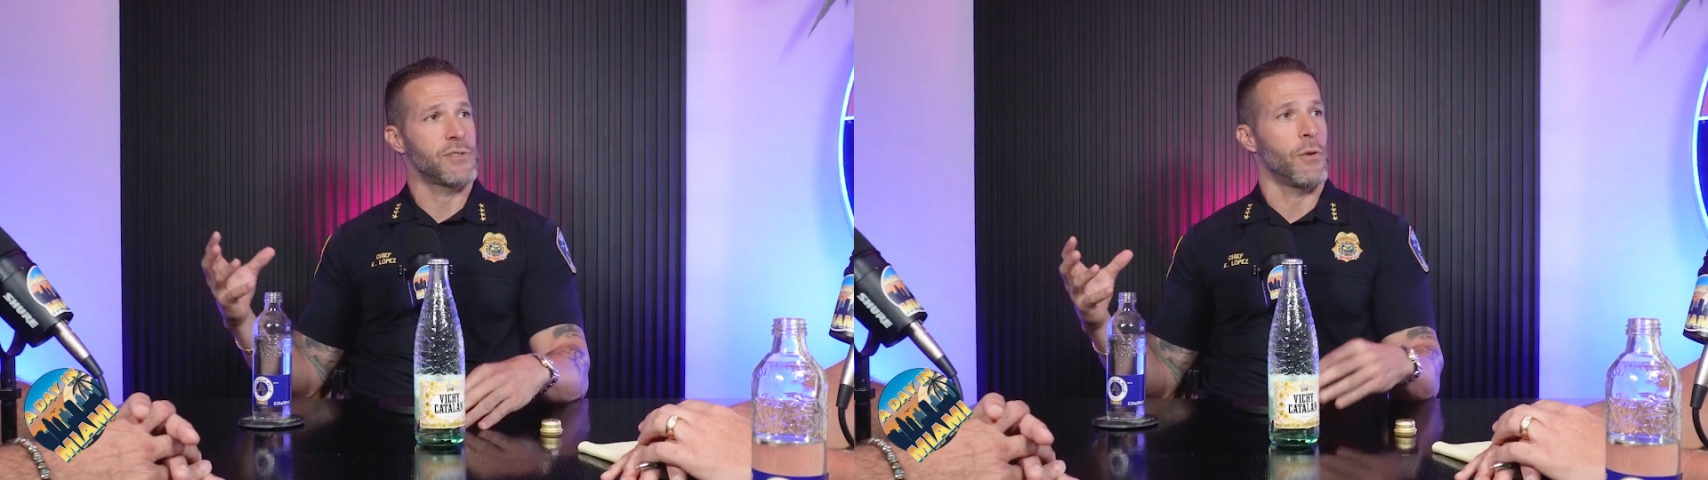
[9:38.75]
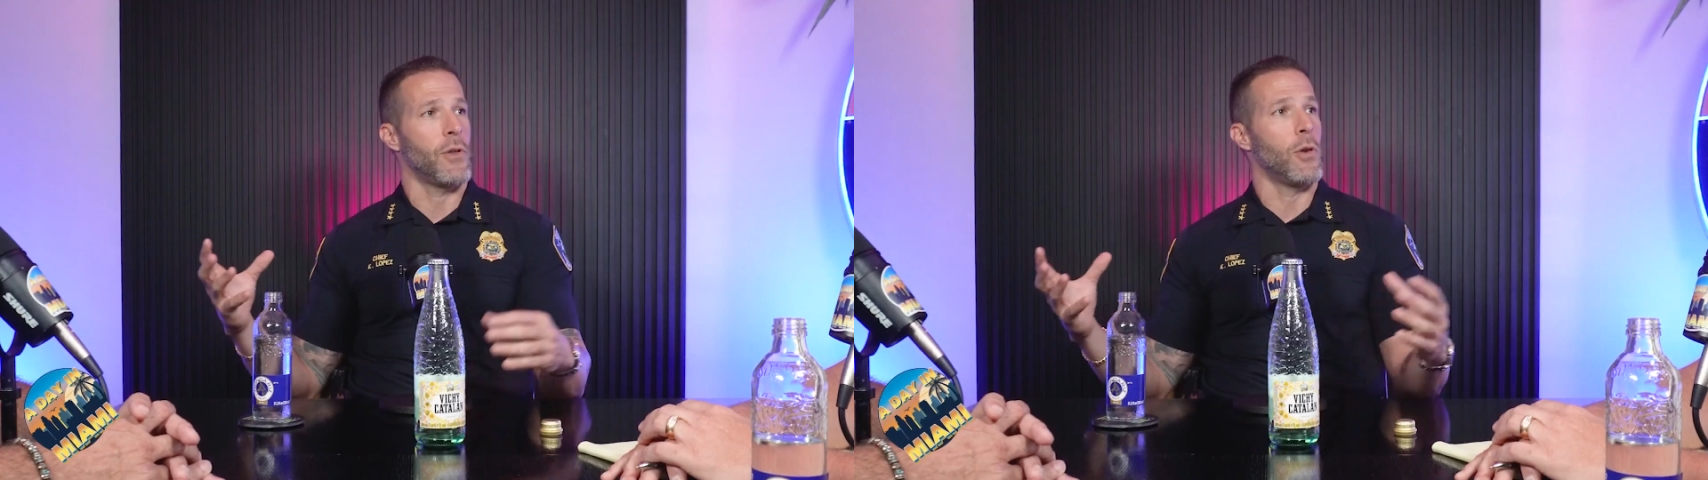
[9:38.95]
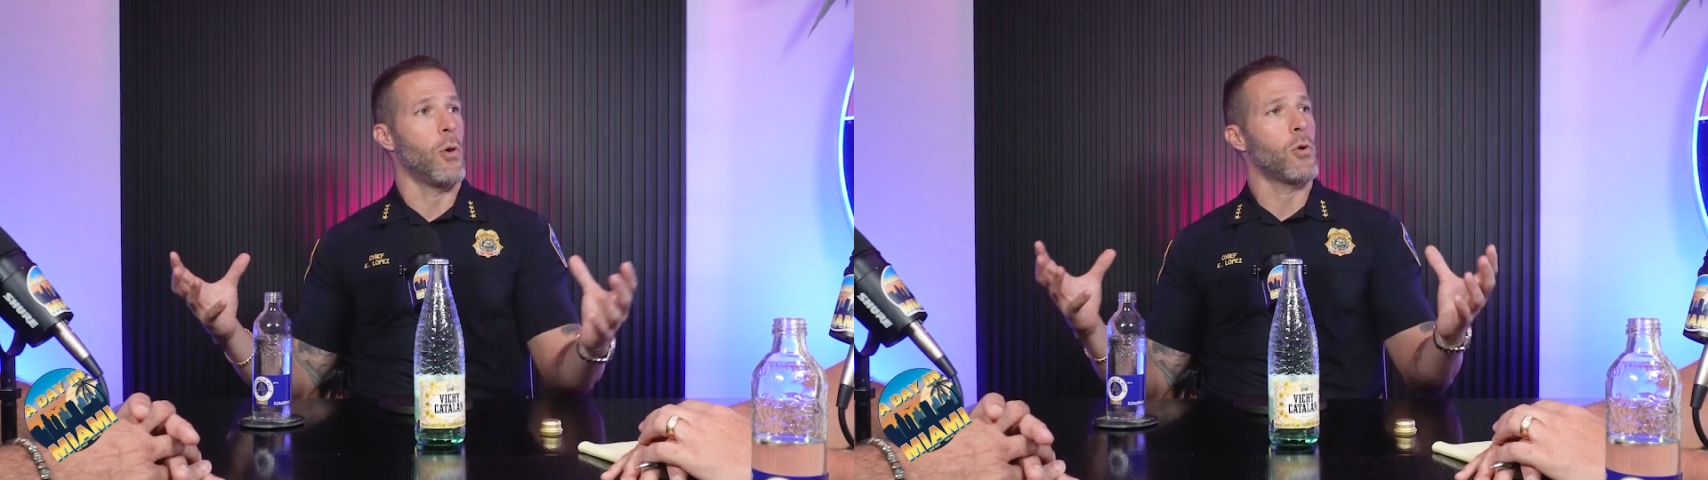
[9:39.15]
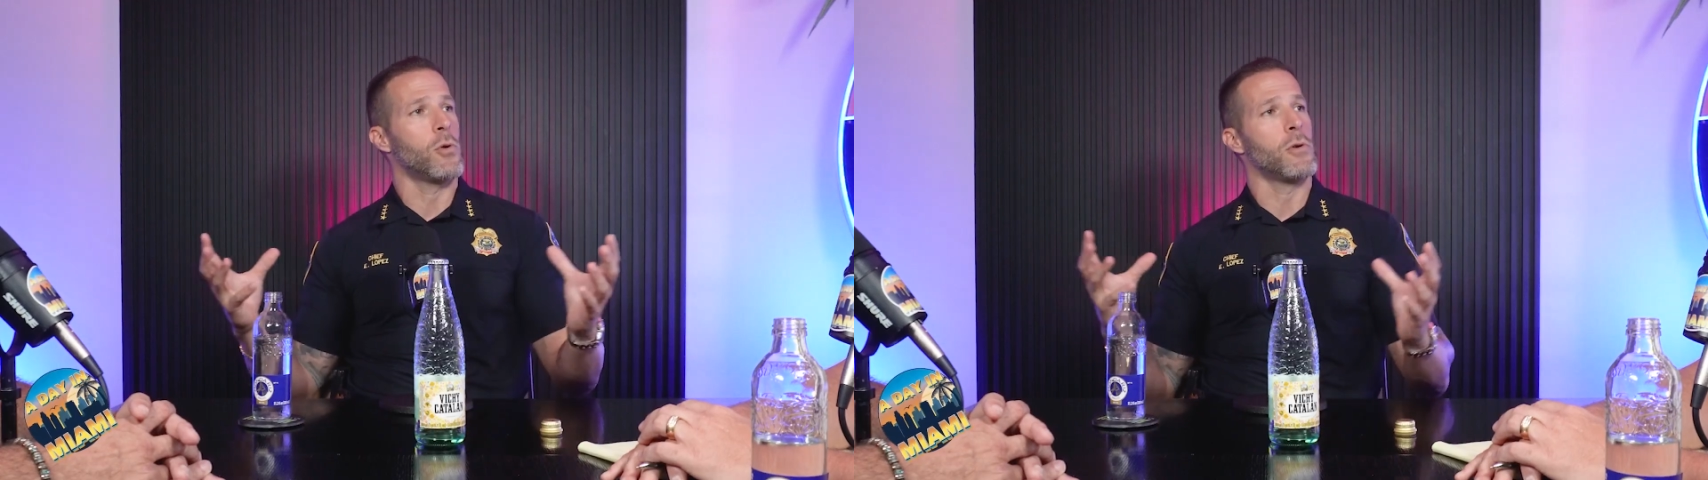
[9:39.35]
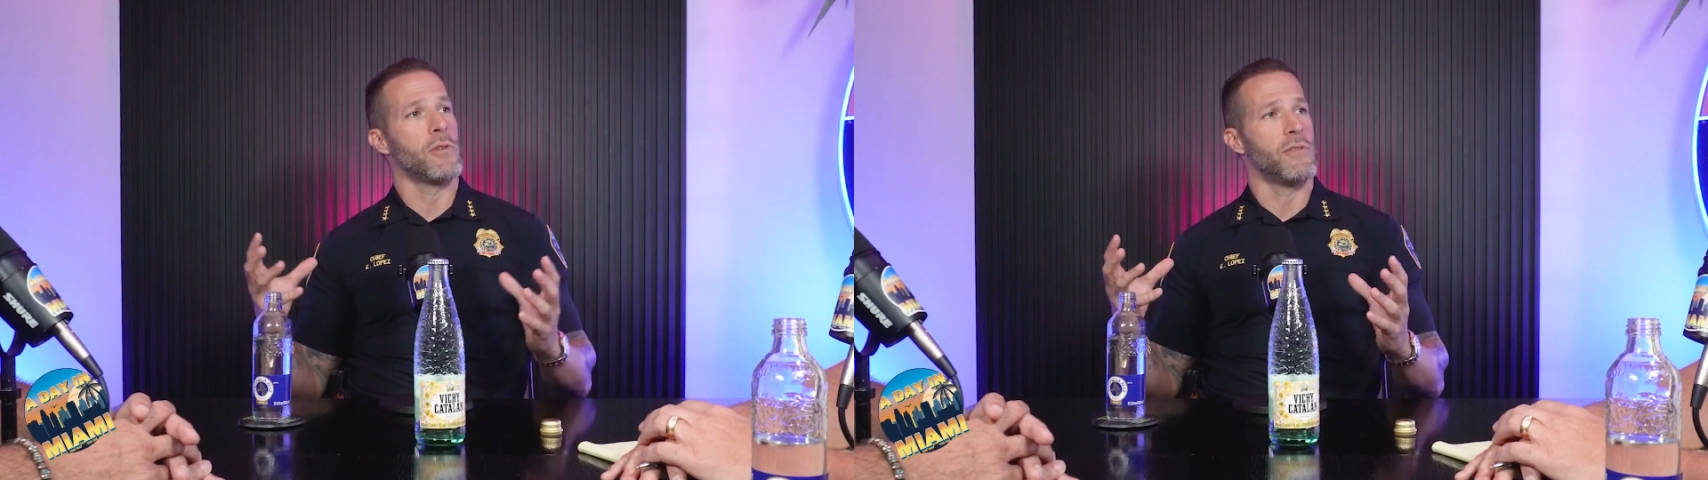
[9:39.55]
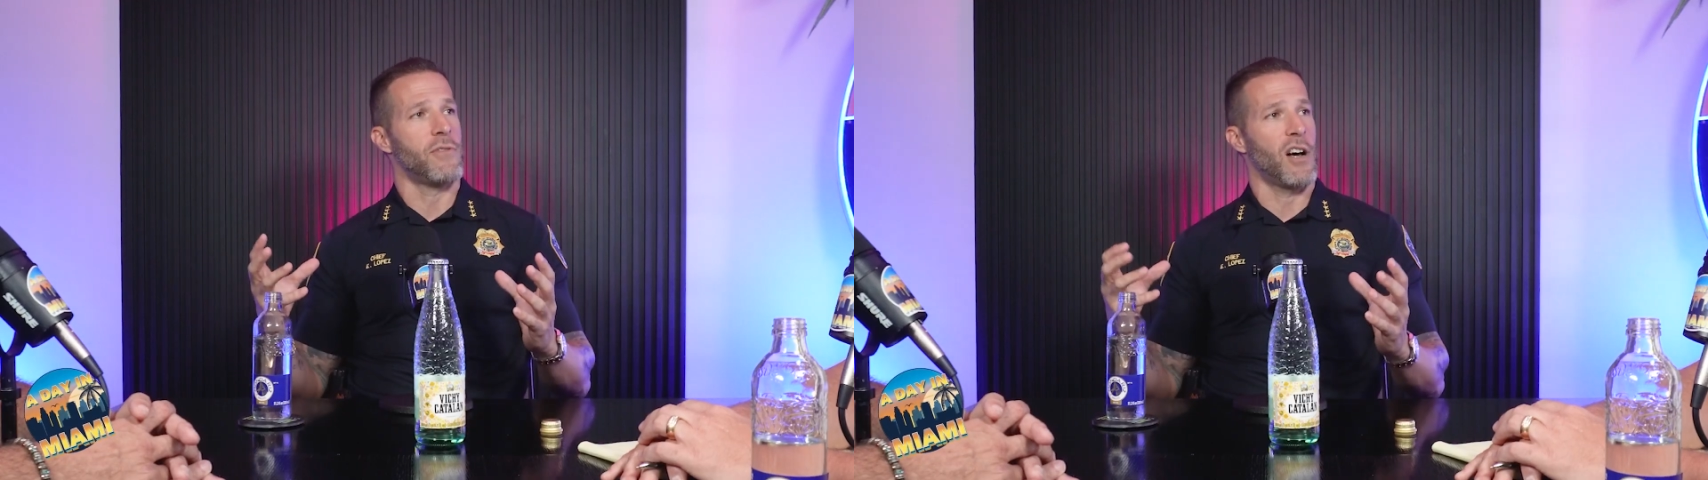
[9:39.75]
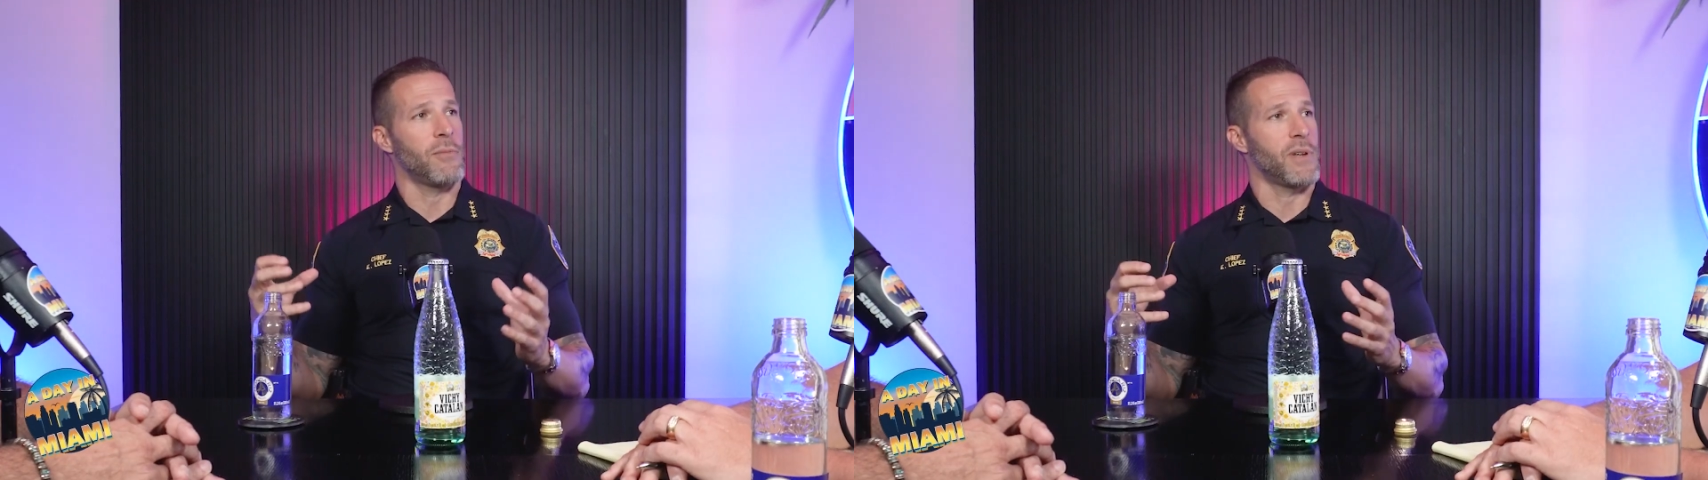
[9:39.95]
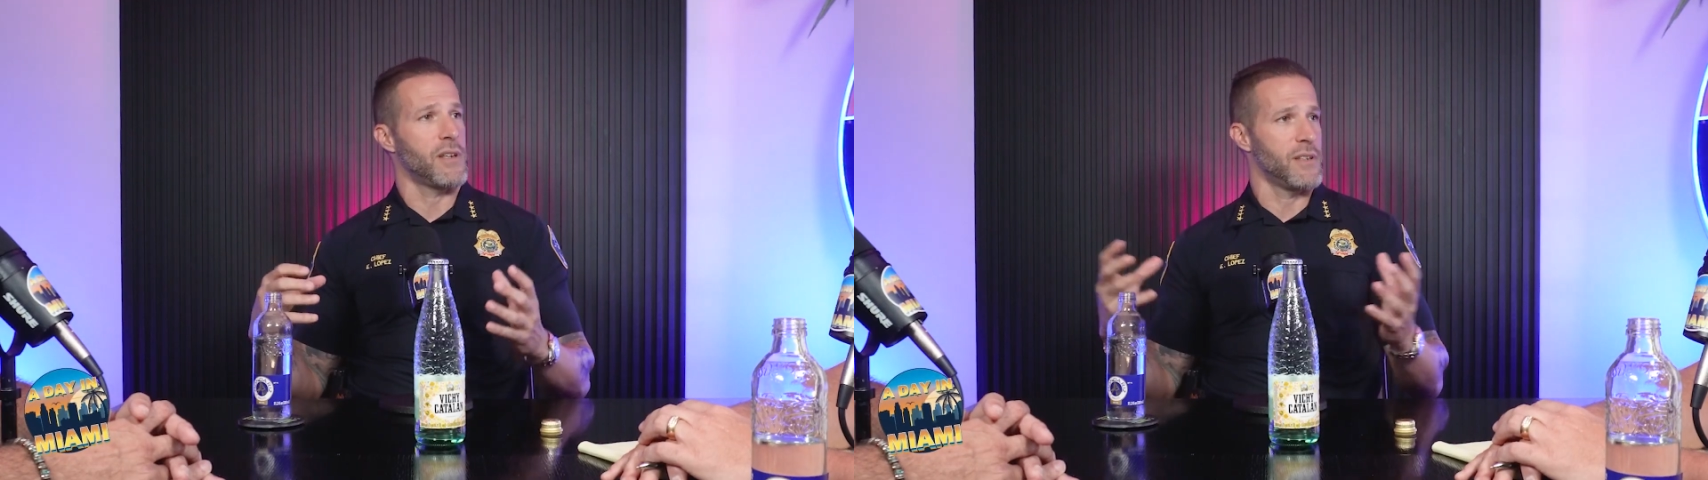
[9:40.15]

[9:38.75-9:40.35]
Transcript: So the local involvement